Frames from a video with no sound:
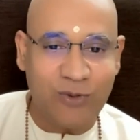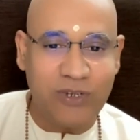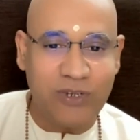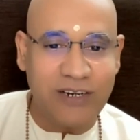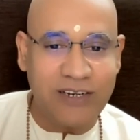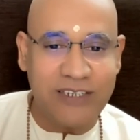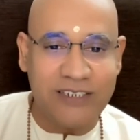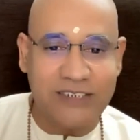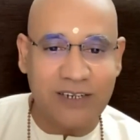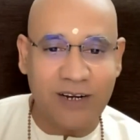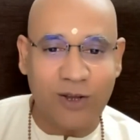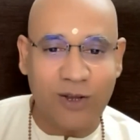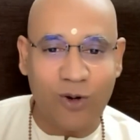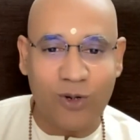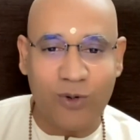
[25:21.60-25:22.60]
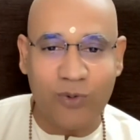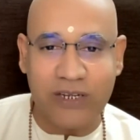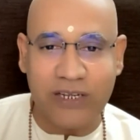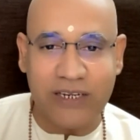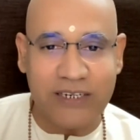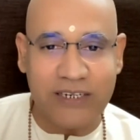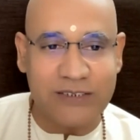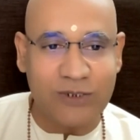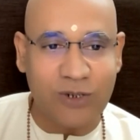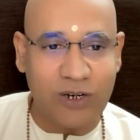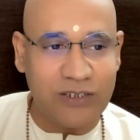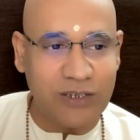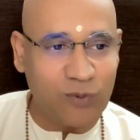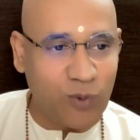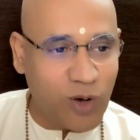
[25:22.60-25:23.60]
You can restart all over again. It is
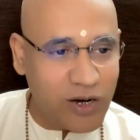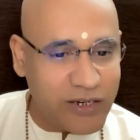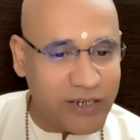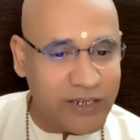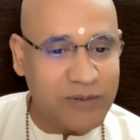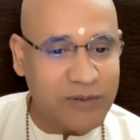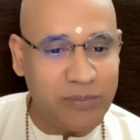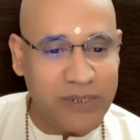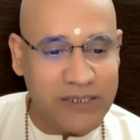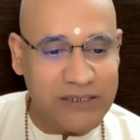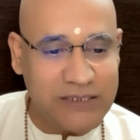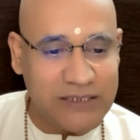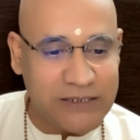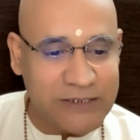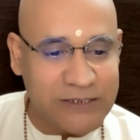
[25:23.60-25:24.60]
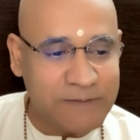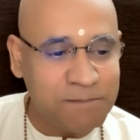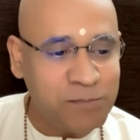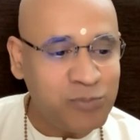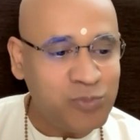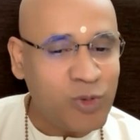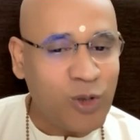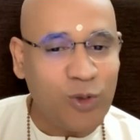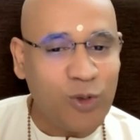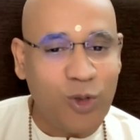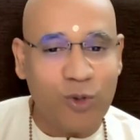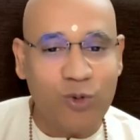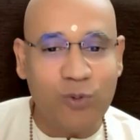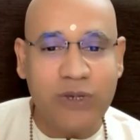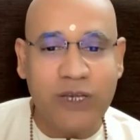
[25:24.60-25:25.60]
not that. What it means is,
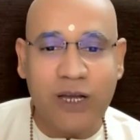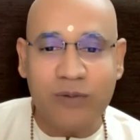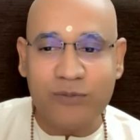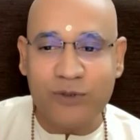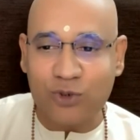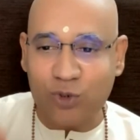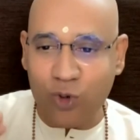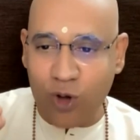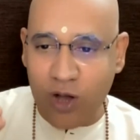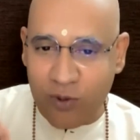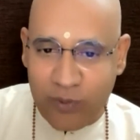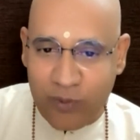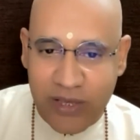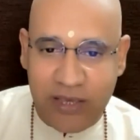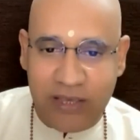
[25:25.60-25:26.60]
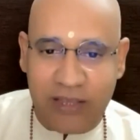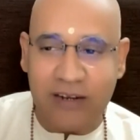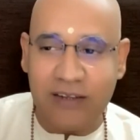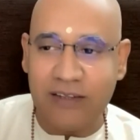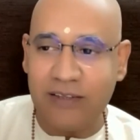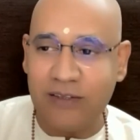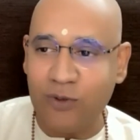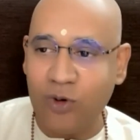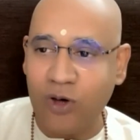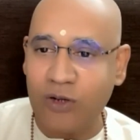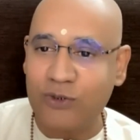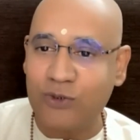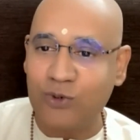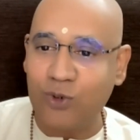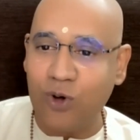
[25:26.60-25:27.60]
you become so aware, you
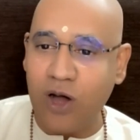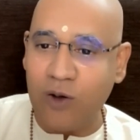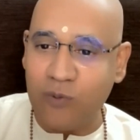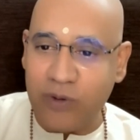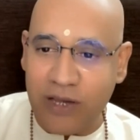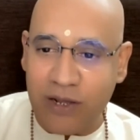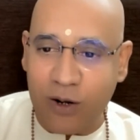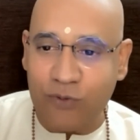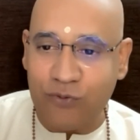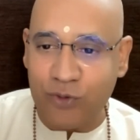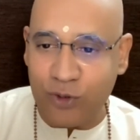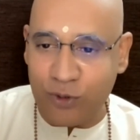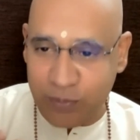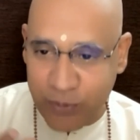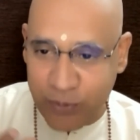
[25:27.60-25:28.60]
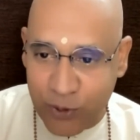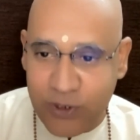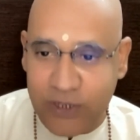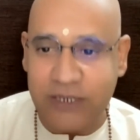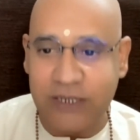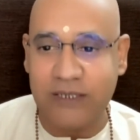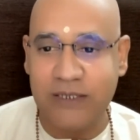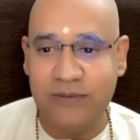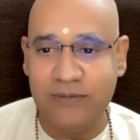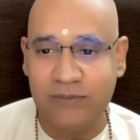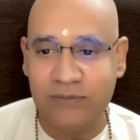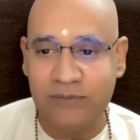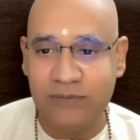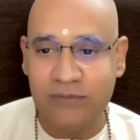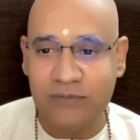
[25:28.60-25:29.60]
are so aware of your
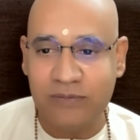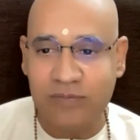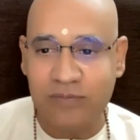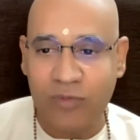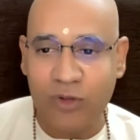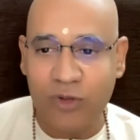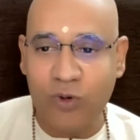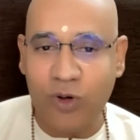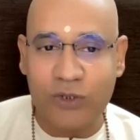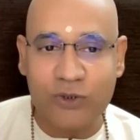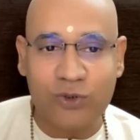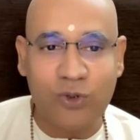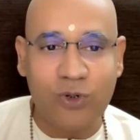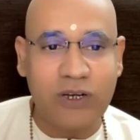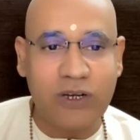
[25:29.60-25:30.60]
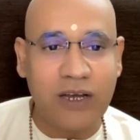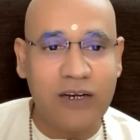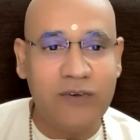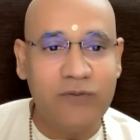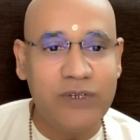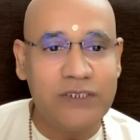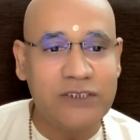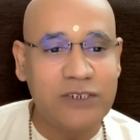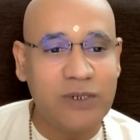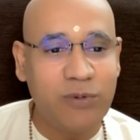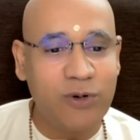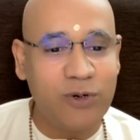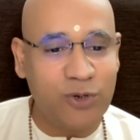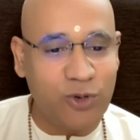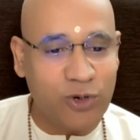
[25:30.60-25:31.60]
purity, you are so convinced
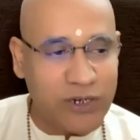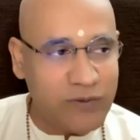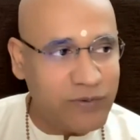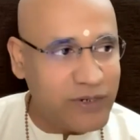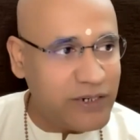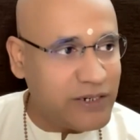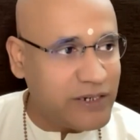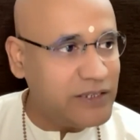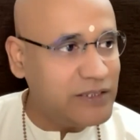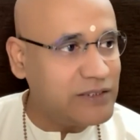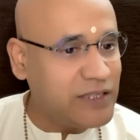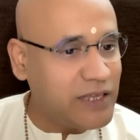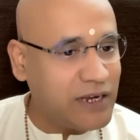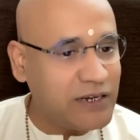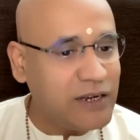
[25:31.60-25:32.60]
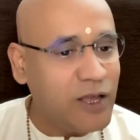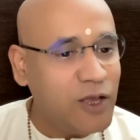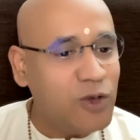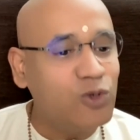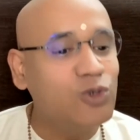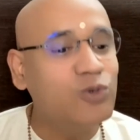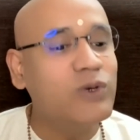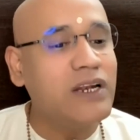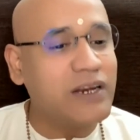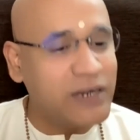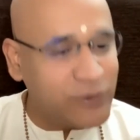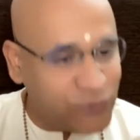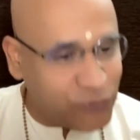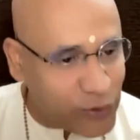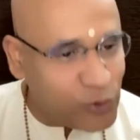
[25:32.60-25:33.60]
about your divinity that you will
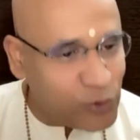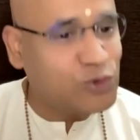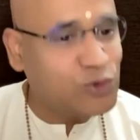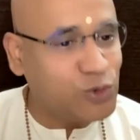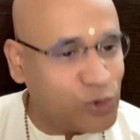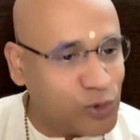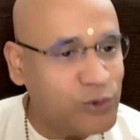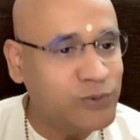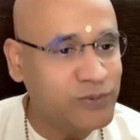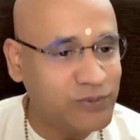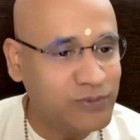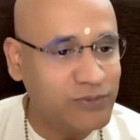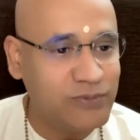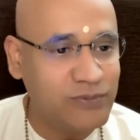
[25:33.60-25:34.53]
refuse to do.